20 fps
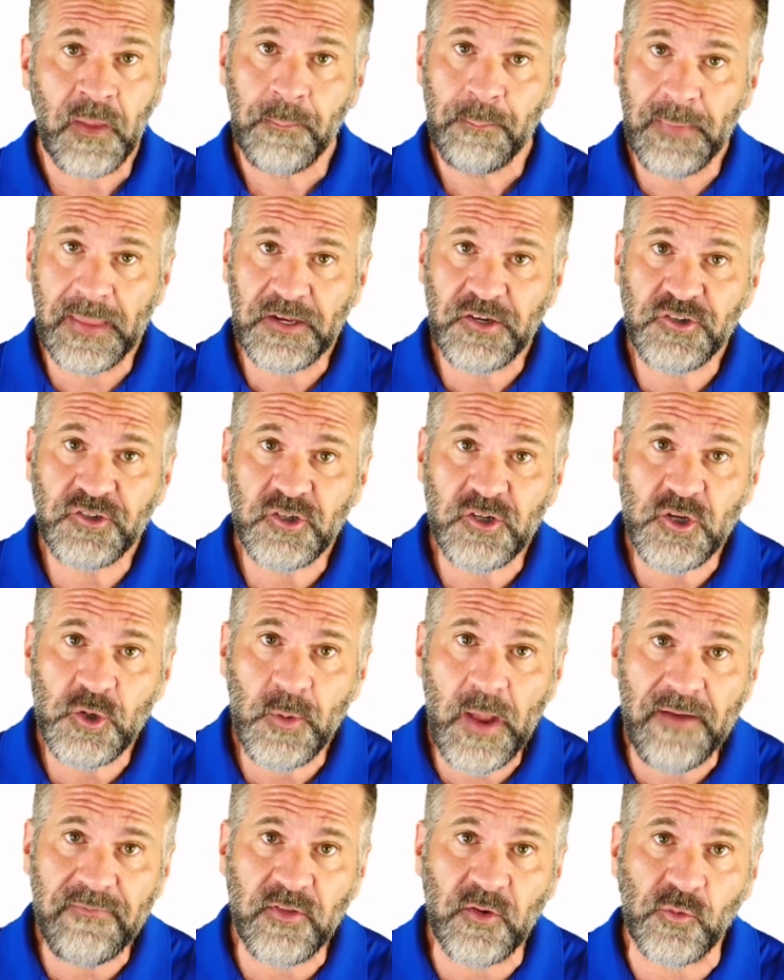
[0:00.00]
Make sure you
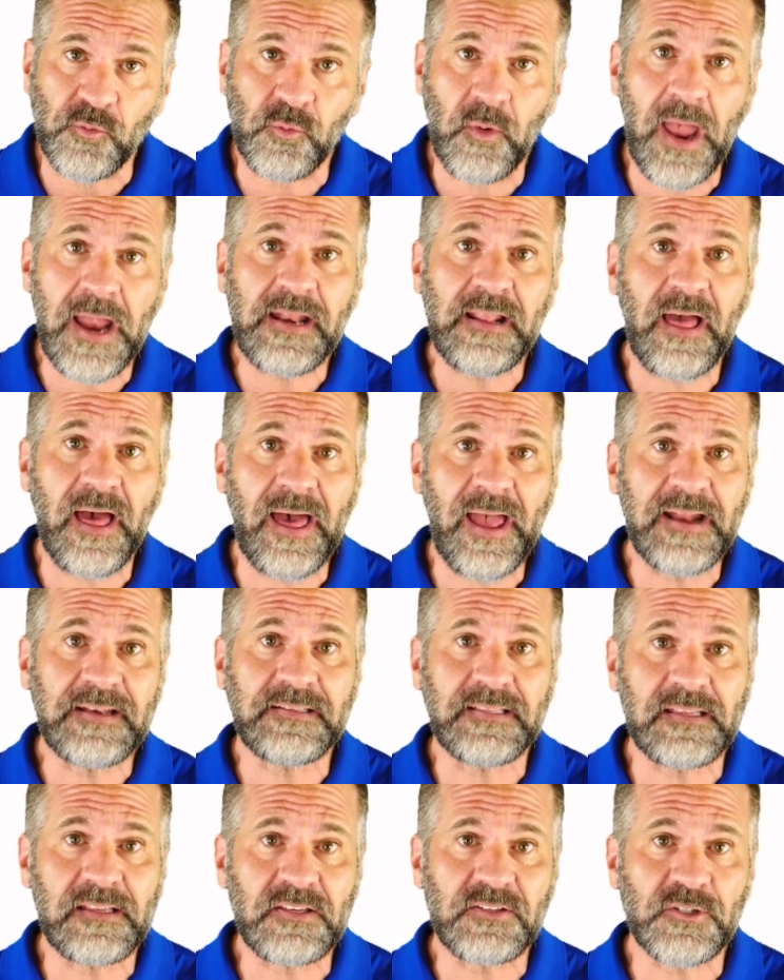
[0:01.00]
have the right
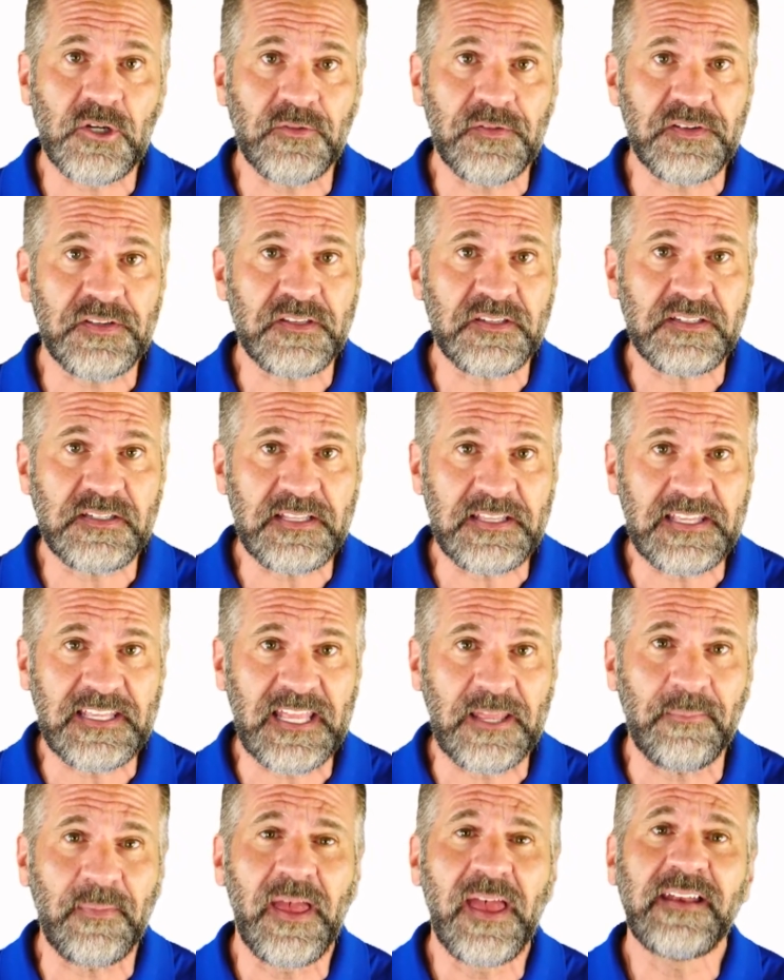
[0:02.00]
IT services
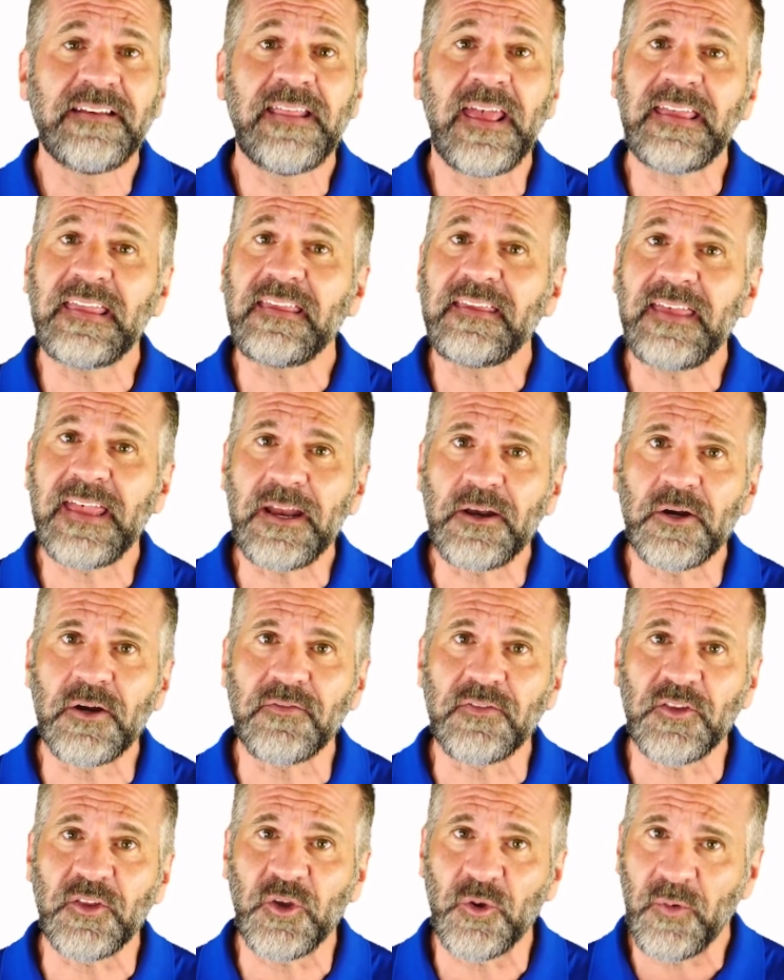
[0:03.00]
team taking care
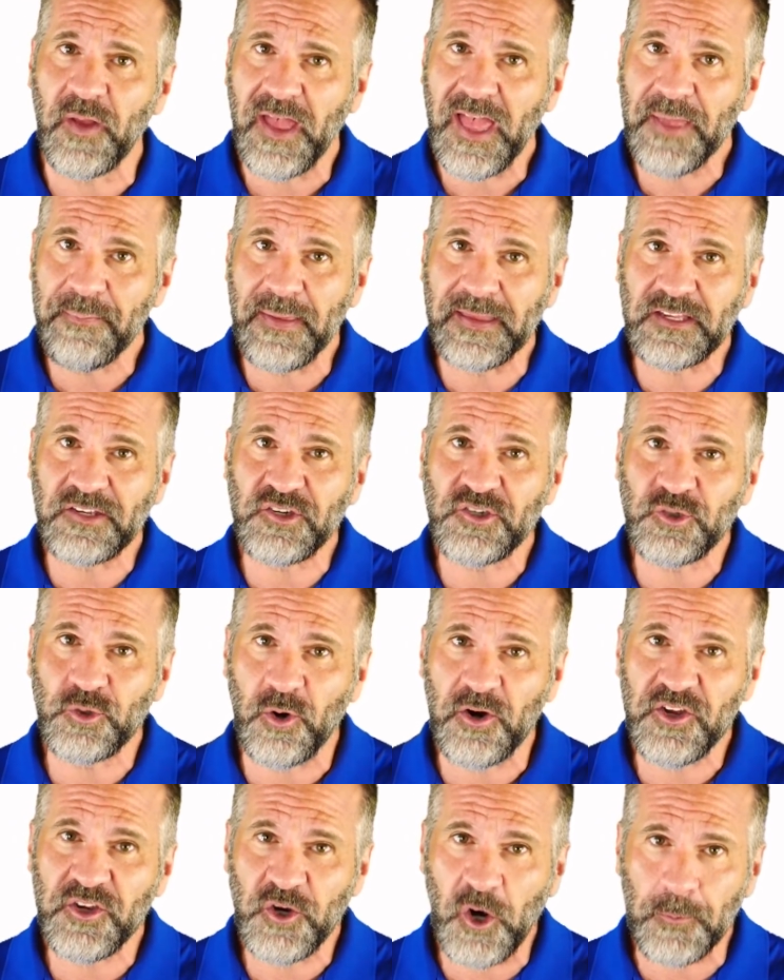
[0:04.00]
of you and making
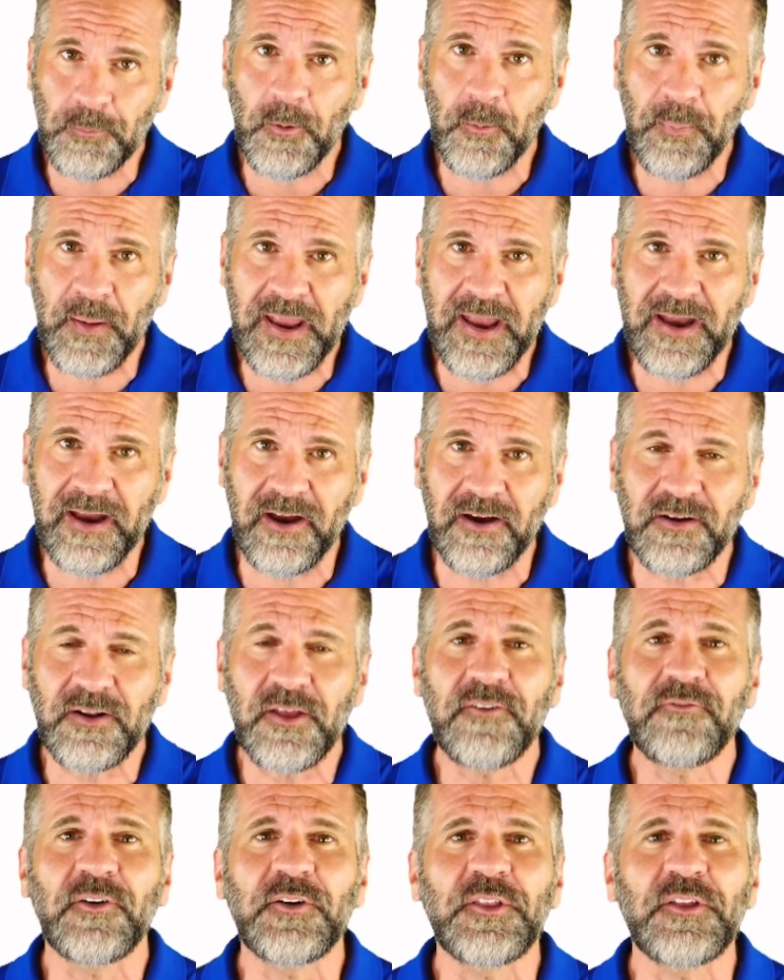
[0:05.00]
sure you're
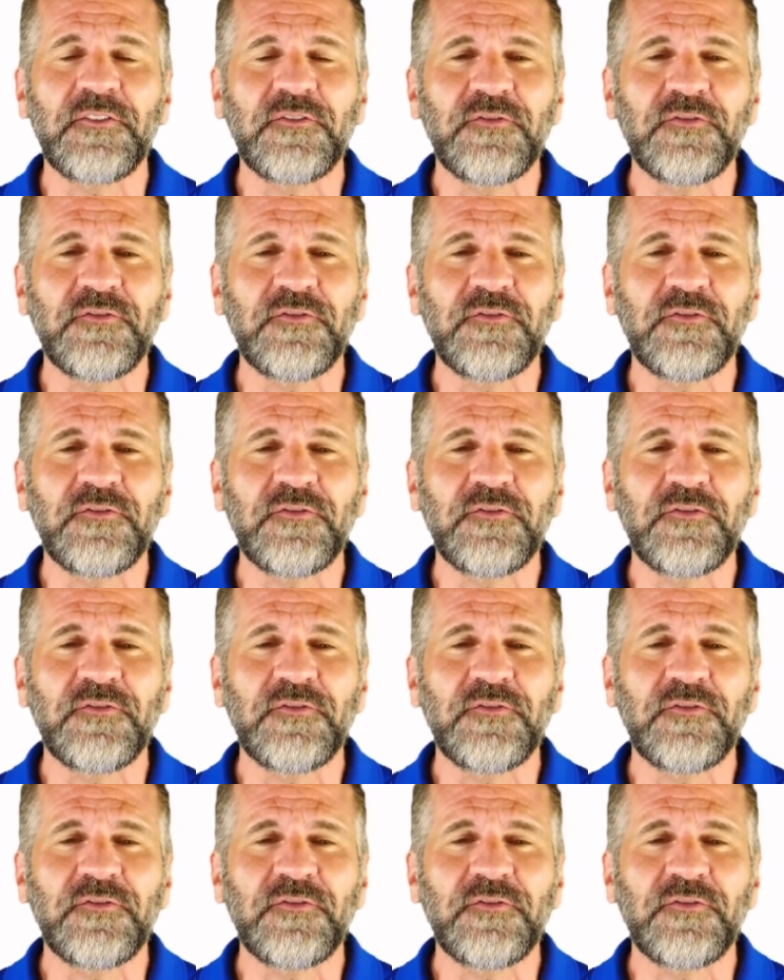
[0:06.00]
prepared for the